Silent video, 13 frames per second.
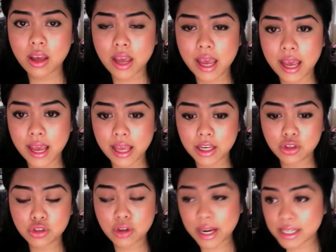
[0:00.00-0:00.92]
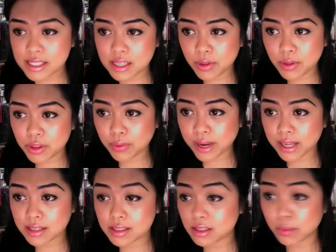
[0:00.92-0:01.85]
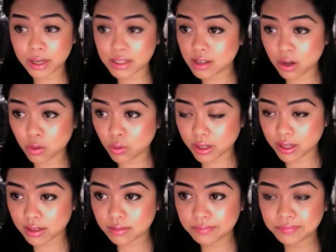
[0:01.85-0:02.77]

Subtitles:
And you try to step on the brakes and the brakes aren't working.